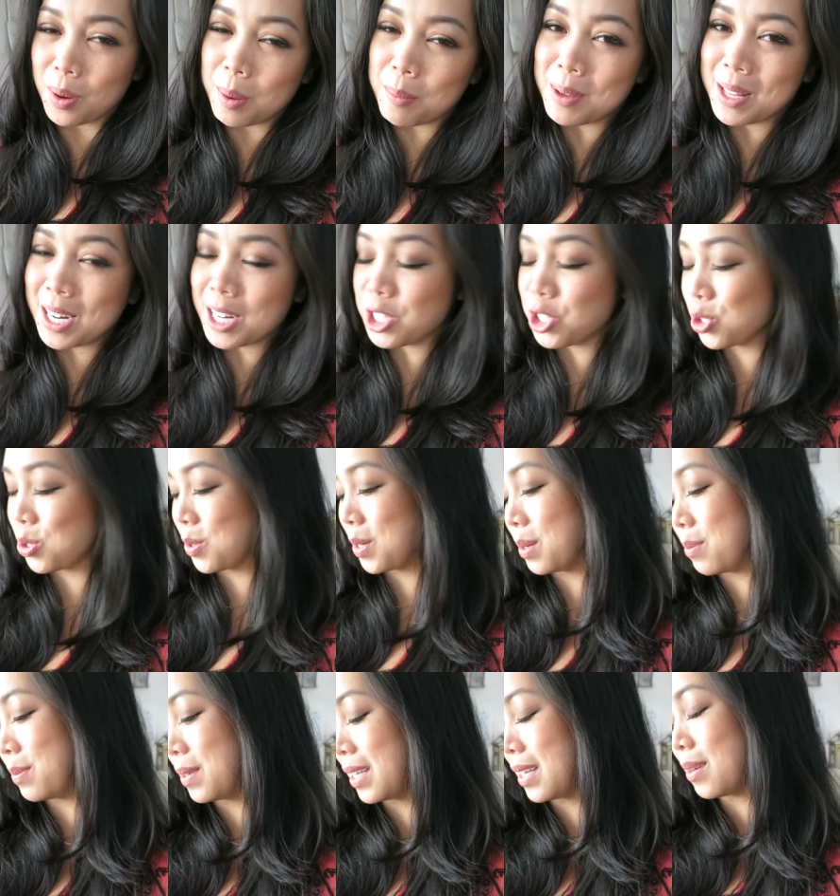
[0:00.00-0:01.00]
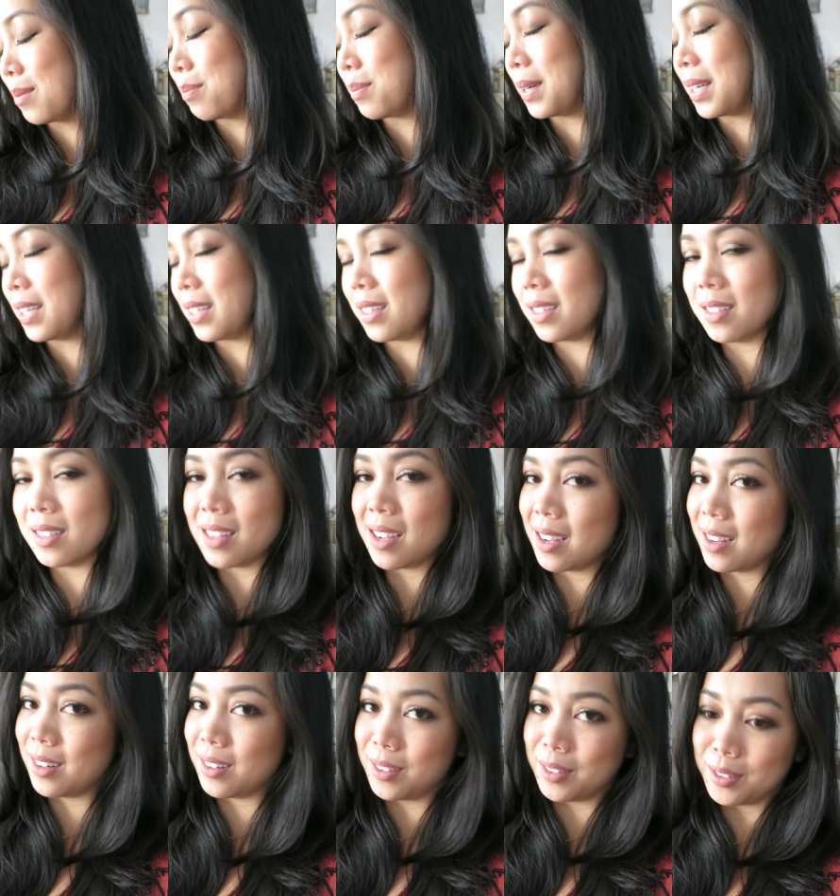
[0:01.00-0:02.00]
I mean, I trimmed it, but
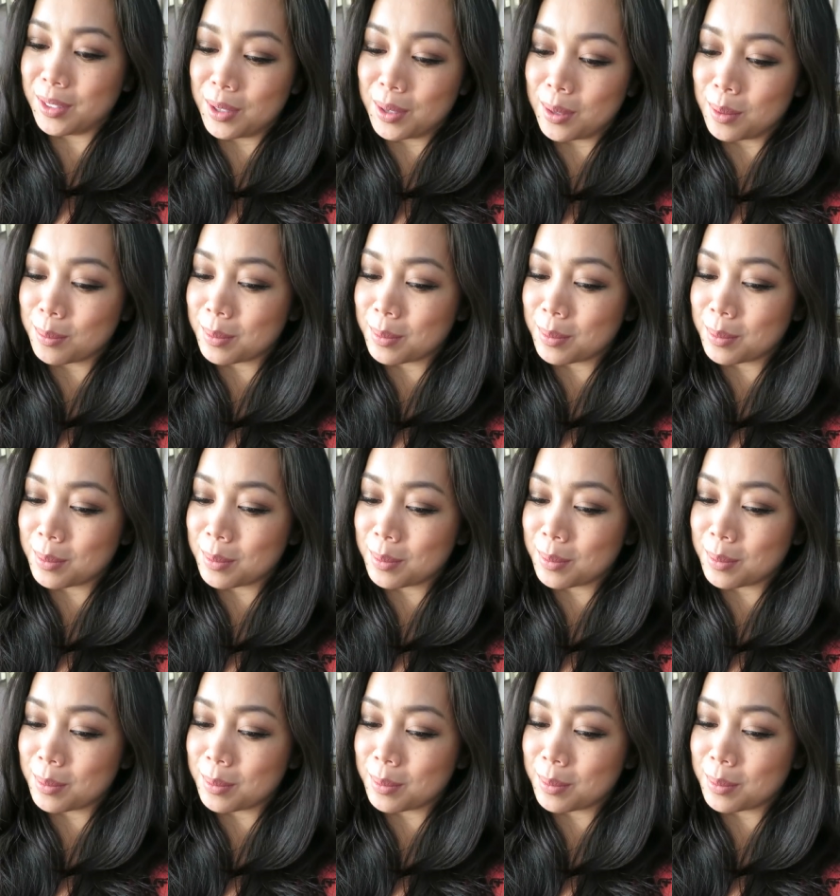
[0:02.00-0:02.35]
I don't know.